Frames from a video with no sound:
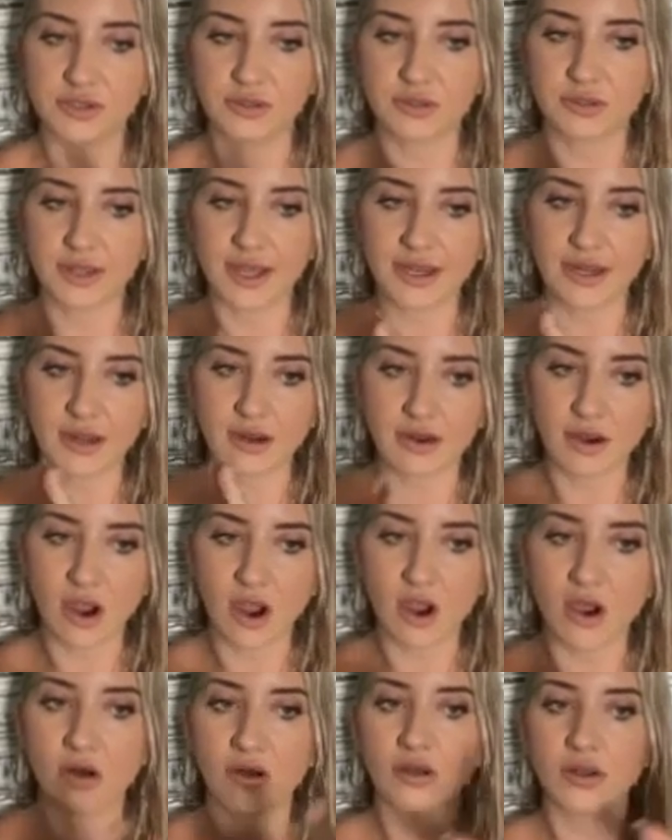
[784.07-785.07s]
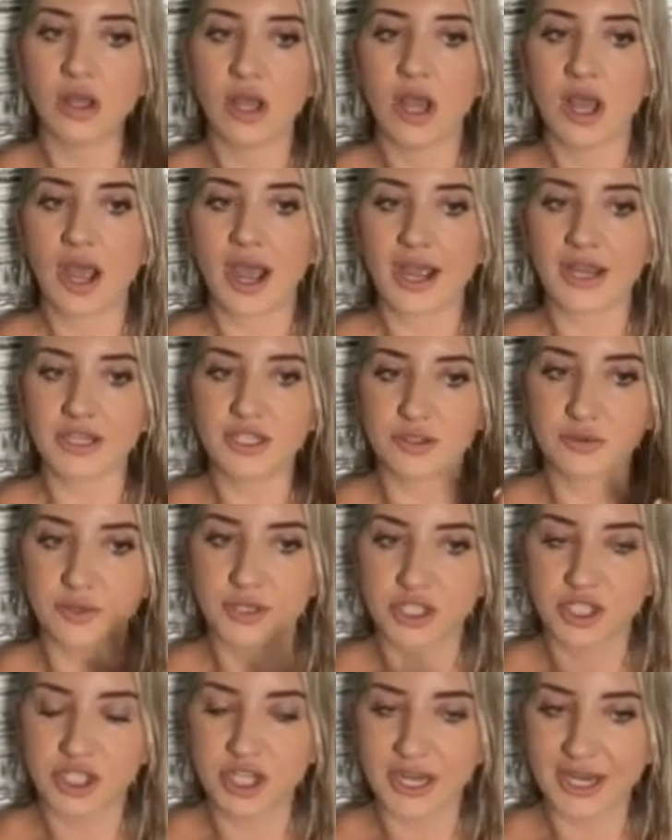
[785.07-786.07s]
I do like a cull, I do
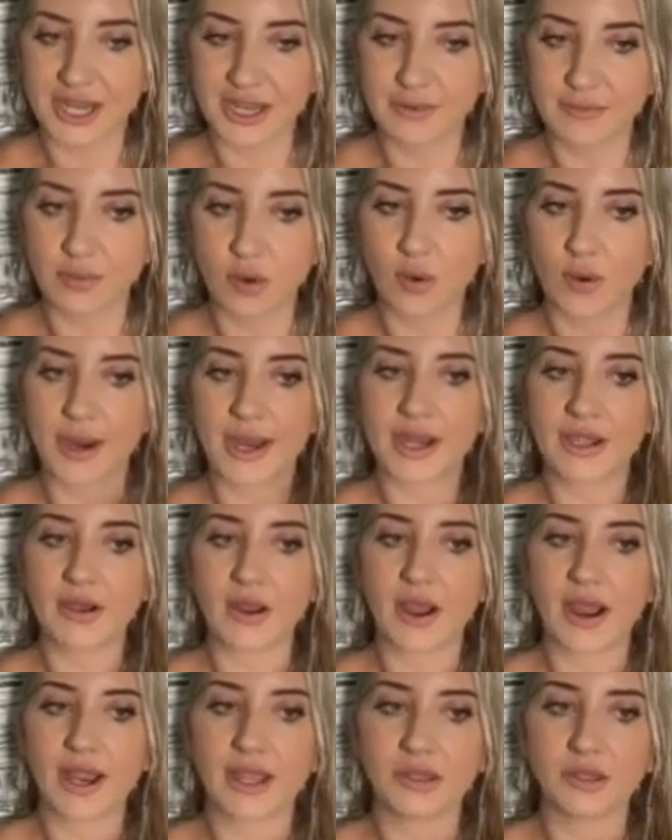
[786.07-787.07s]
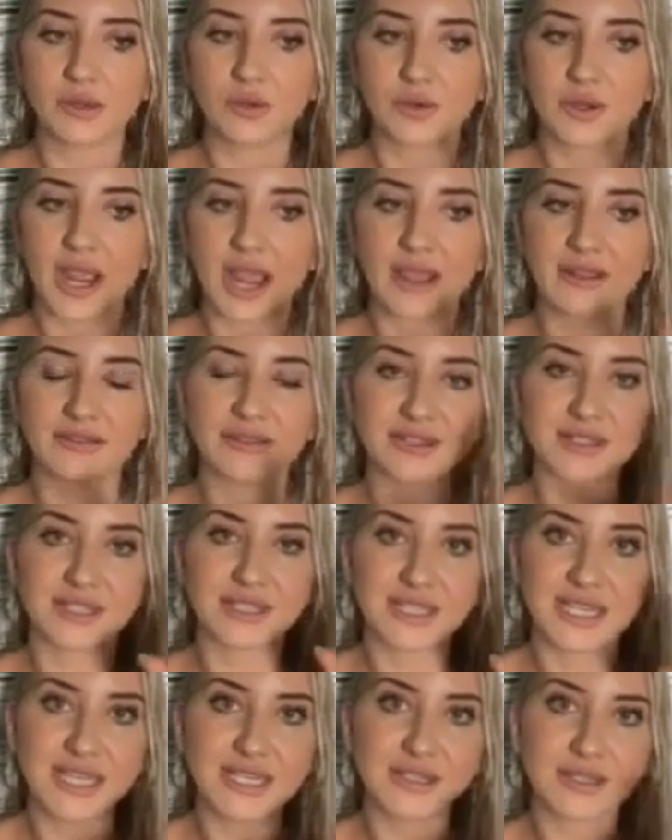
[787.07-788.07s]
a checking point, I look at the
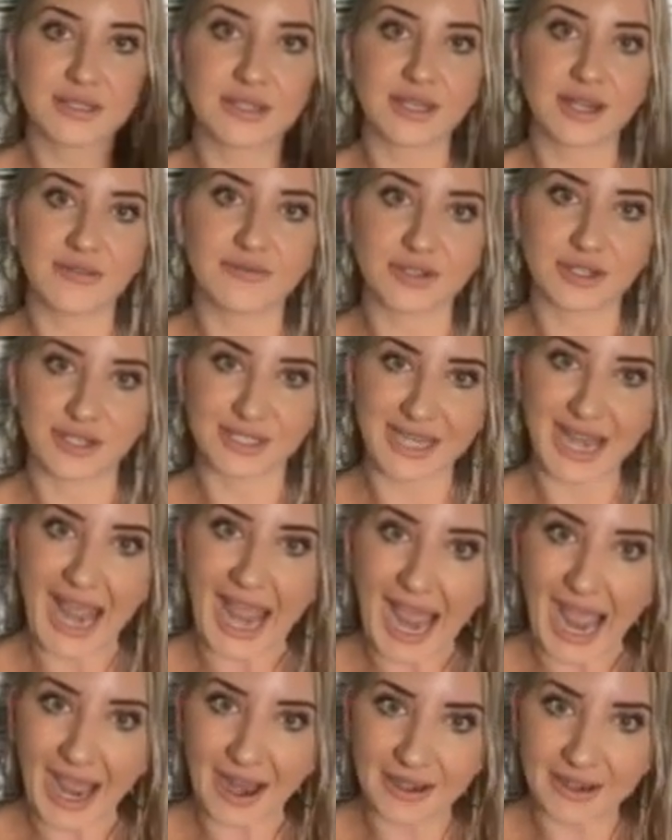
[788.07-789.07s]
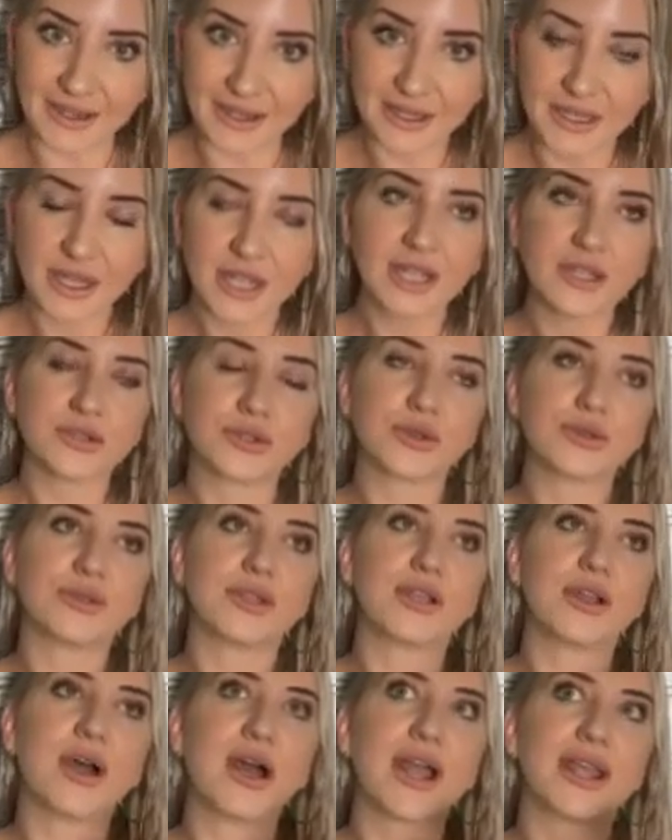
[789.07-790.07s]
season that I've just had so
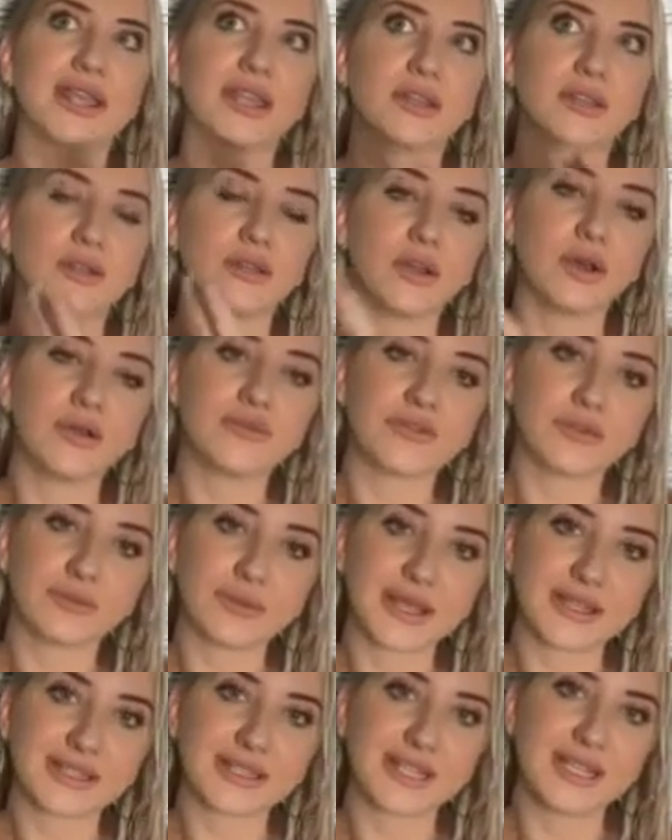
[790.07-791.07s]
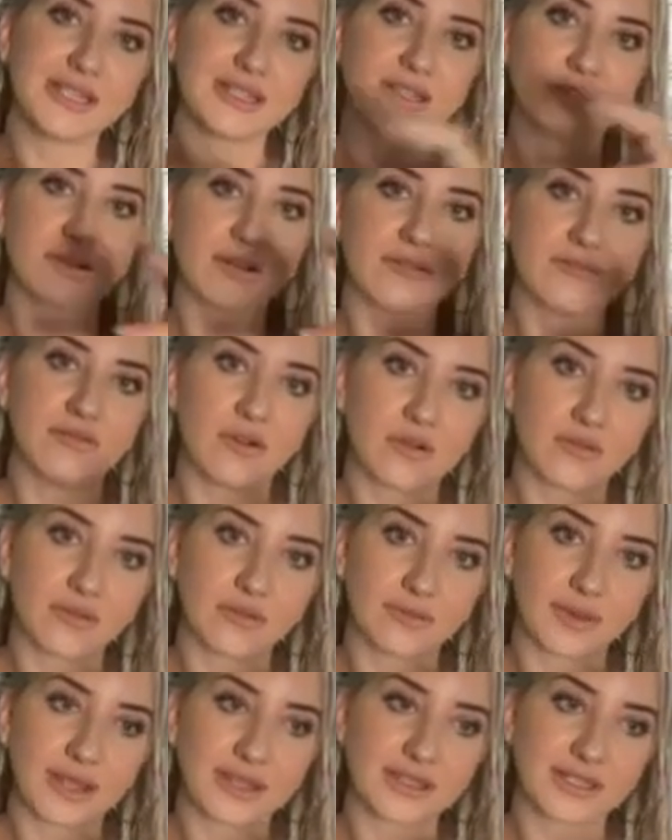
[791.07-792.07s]
that I can learn from that season, evolve
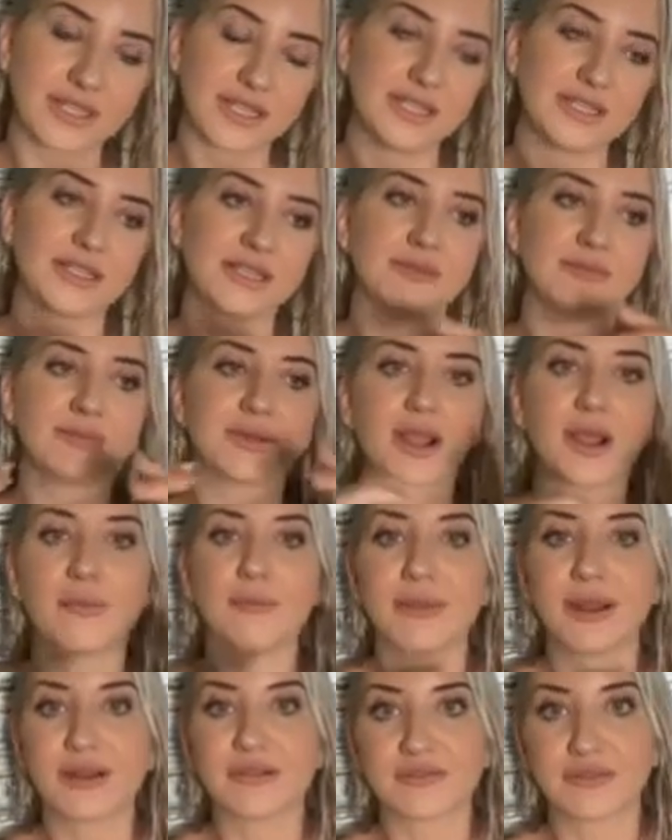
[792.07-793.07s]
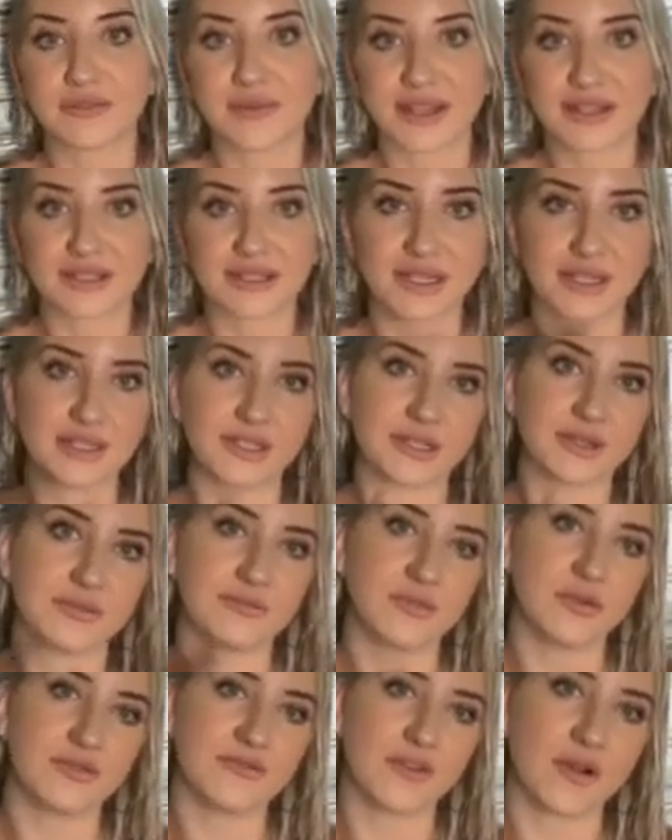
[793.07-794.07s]
from that season, become better from that season
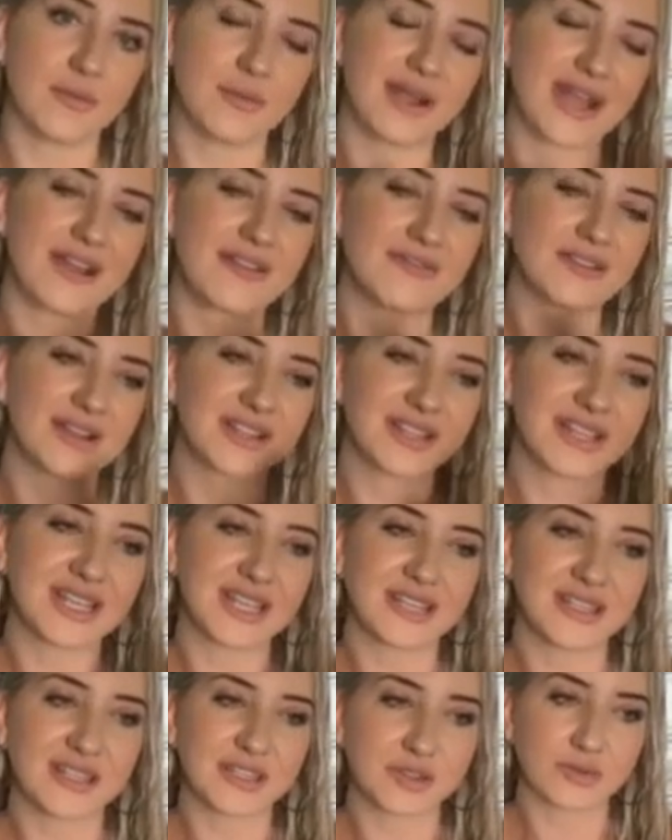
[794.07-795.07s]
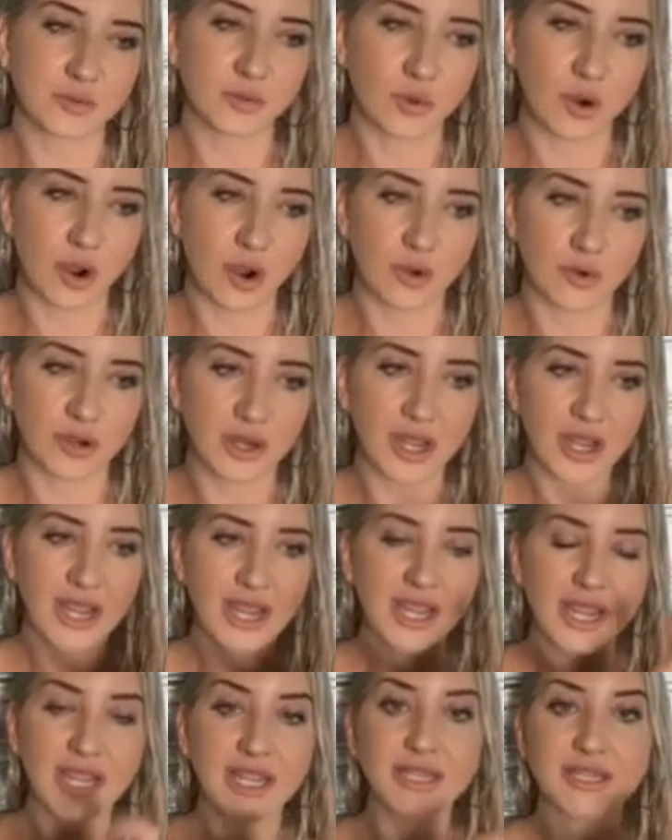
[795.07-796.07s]
and move on. But everything in this world
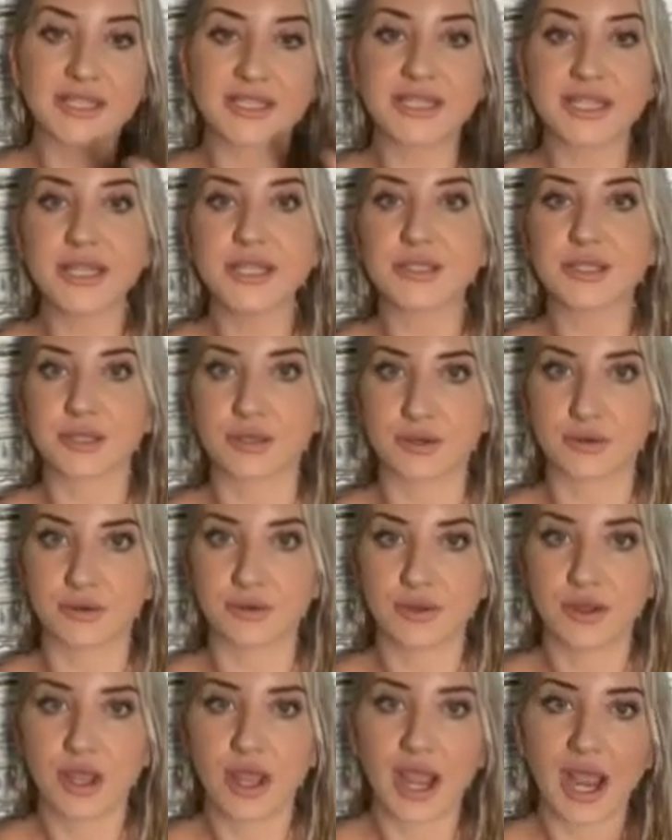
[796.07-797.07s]
is seasonal.